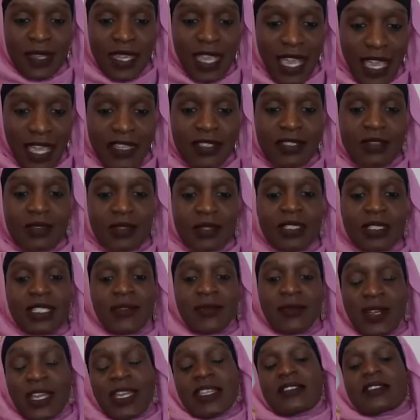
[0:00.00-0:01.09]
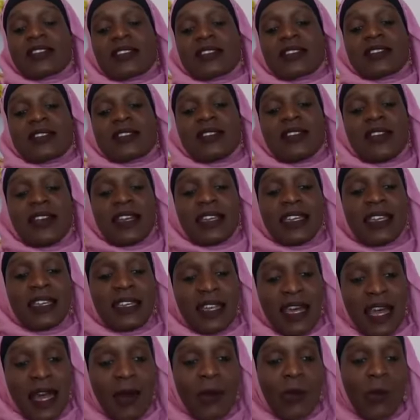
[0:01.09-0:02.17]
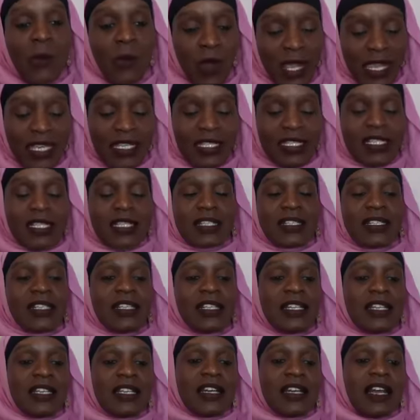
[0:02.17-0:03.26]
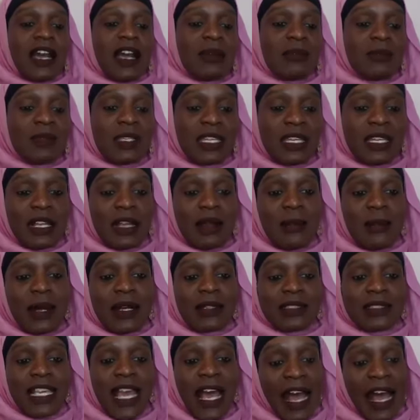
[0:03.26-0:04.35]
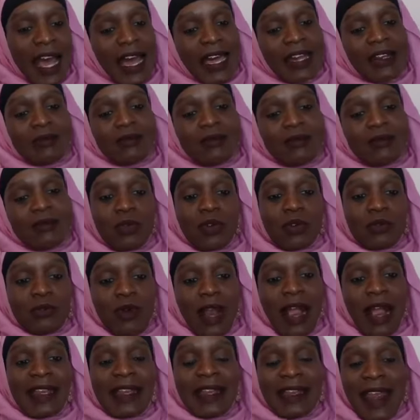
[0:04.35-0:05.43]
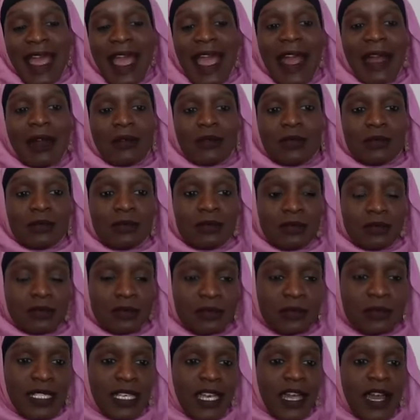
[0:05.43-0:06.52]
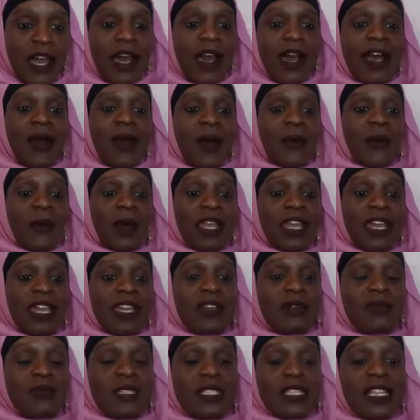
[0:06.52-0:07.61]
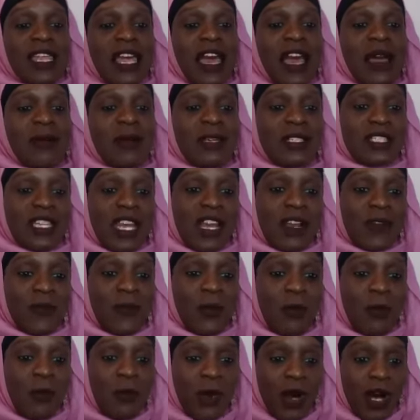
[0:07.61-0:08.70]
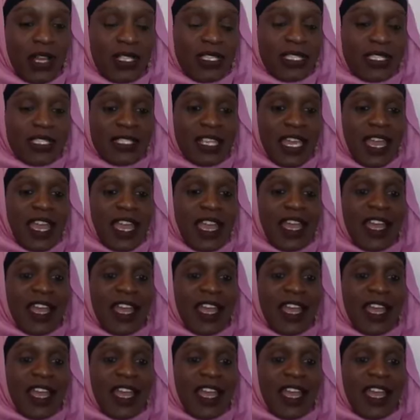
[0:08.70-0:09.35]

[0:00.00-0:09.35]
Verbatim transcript: annual events. I cannot wait. I'm getting about tired of Rona right now. Walaikum salam, Jack from Boston,